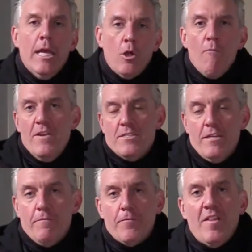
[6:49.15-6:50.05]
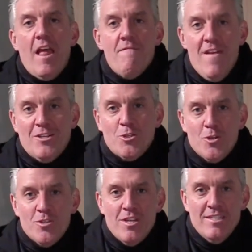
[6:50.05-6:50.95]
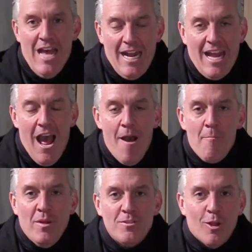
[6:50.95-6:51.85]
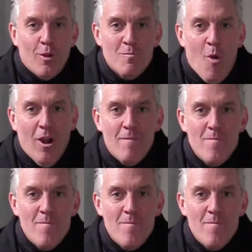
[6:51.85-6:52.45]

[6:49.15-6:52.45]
go visit freelandventures.com to learn more.